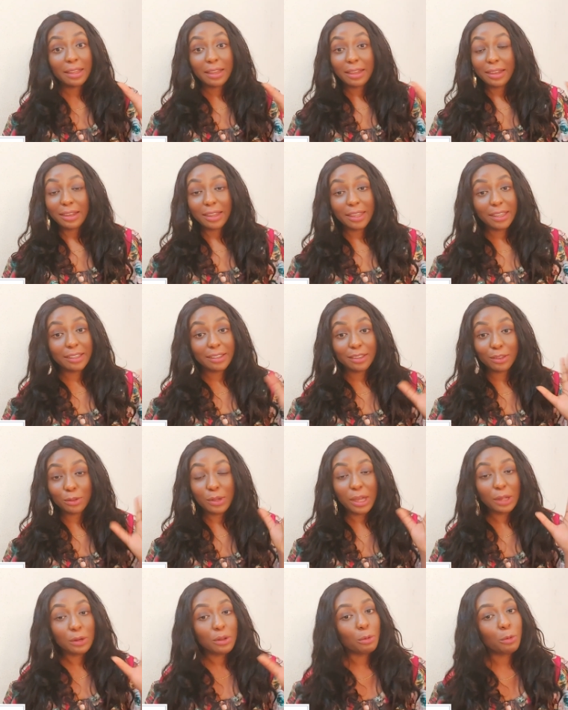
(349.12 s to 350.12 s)
Like, you
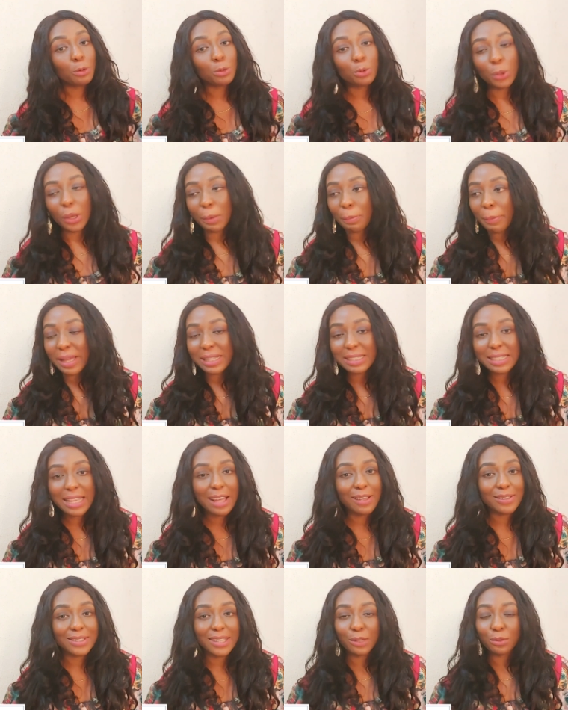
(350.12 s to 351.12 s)
cannot go to a man's
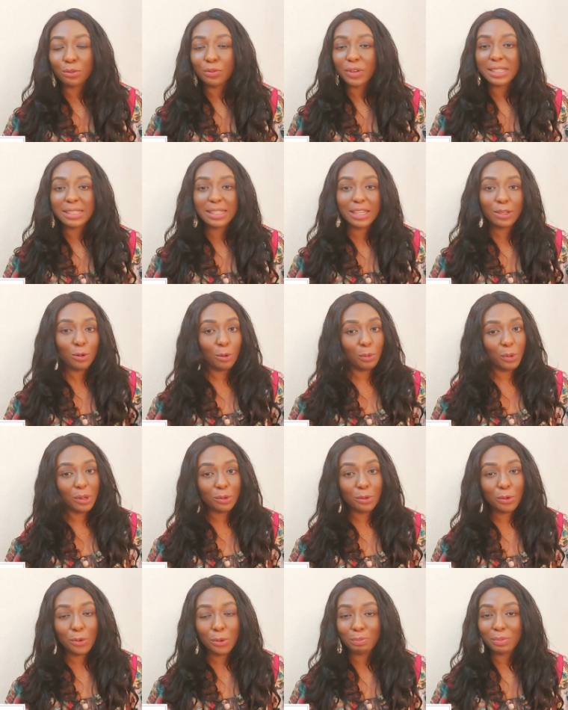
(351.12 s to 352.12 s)
house and overstay your
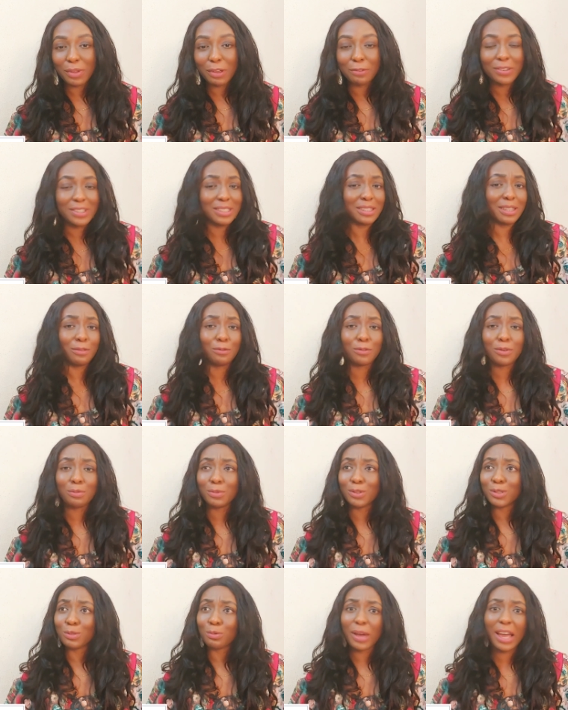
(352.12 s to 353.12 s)
welcome. Now, first and
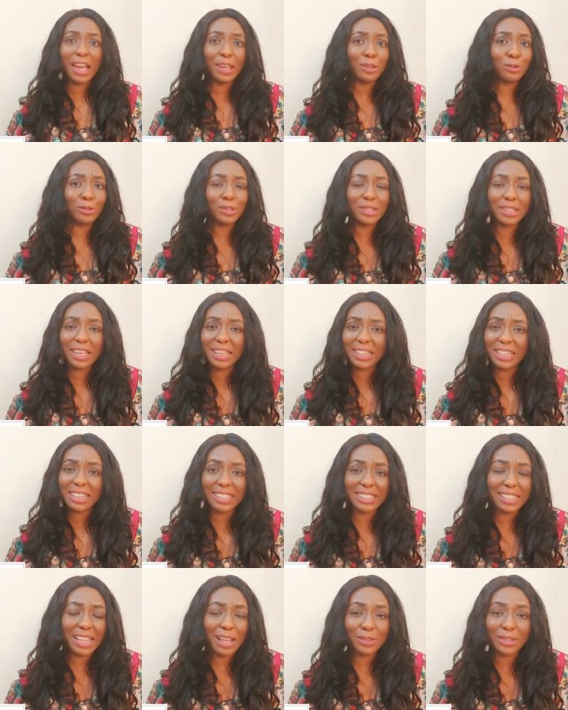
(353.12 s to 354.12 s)
foremost, why are you staying in
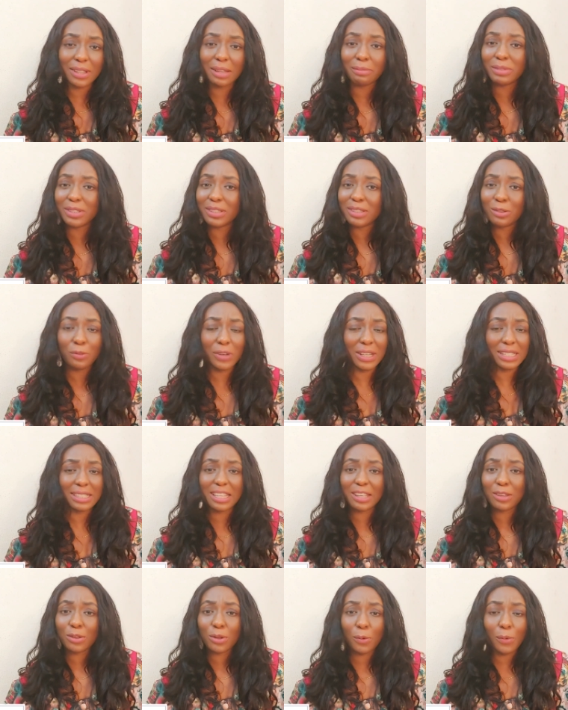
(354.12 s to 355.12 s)
his house and
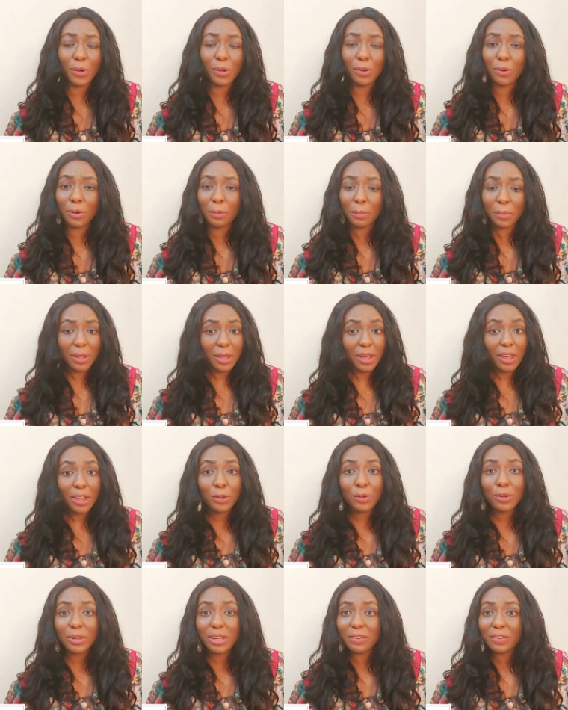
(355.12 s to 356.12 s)
overstaying your welcome?
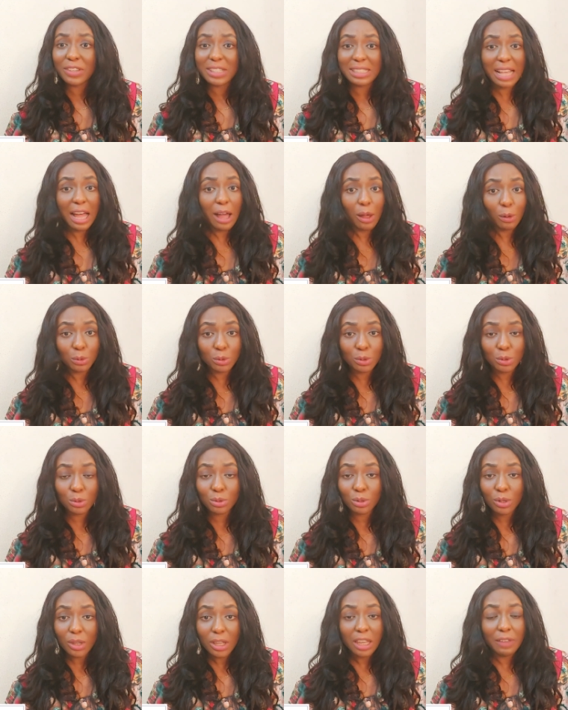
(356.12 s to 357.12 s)
You leave his house.
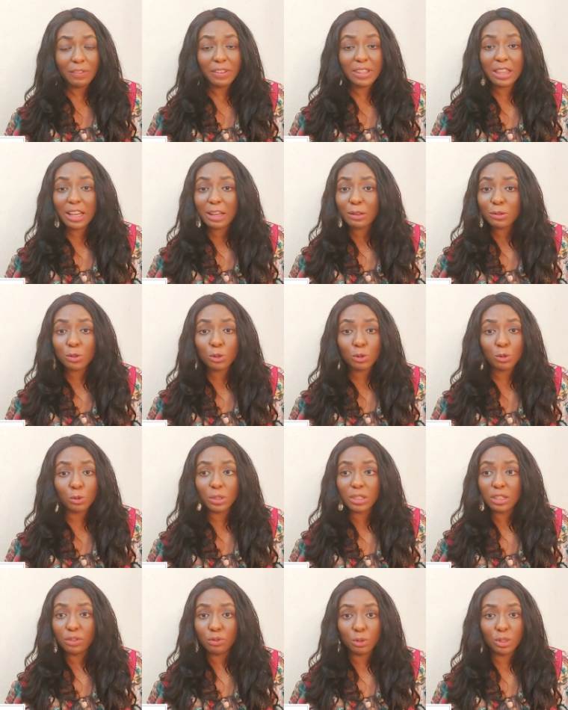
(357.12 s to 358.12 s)
If he tells you to
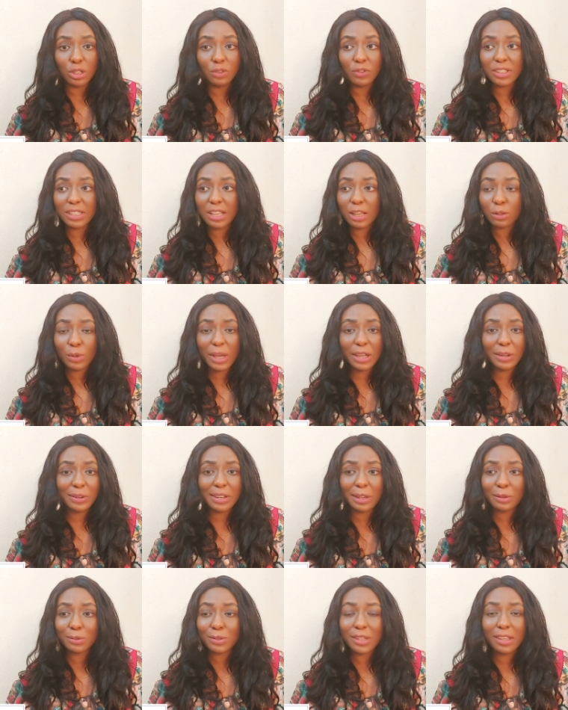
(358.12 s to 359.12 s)
leave, you leave his house. Why are you
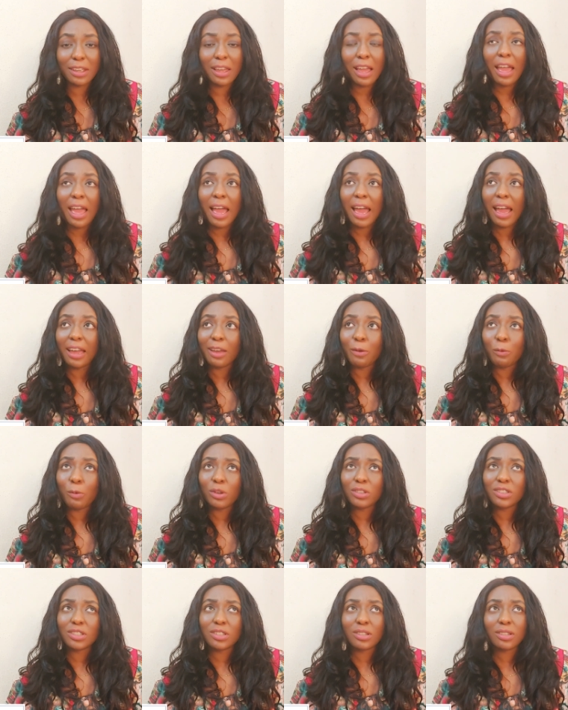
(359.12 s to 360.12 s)
now staying? I
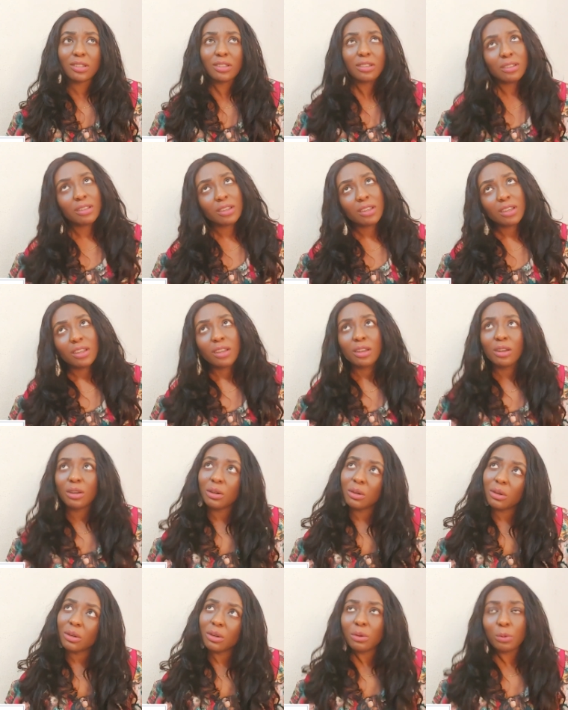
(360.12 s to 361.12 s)
watched,
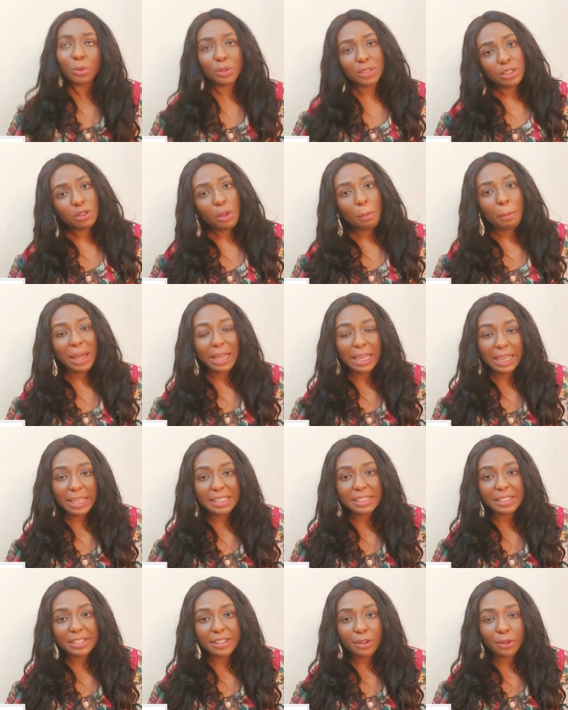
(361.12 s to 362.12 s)
was it not Mark Angel